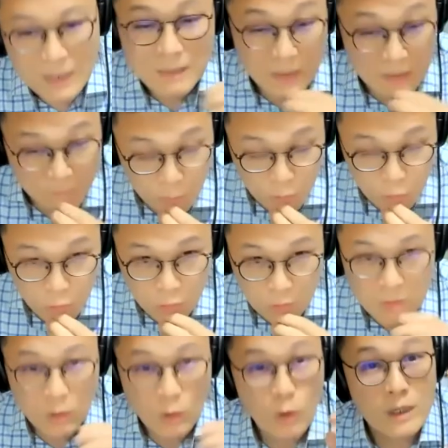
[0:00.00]
But if you
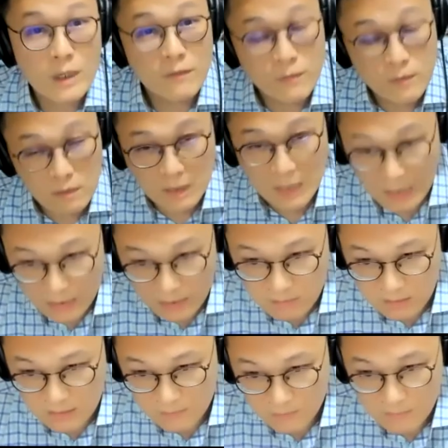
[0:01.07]
do, or if you're
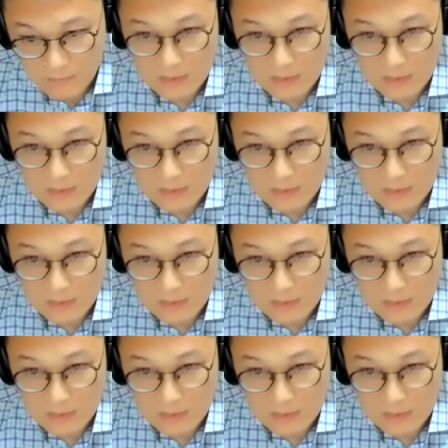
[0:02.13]
hiring,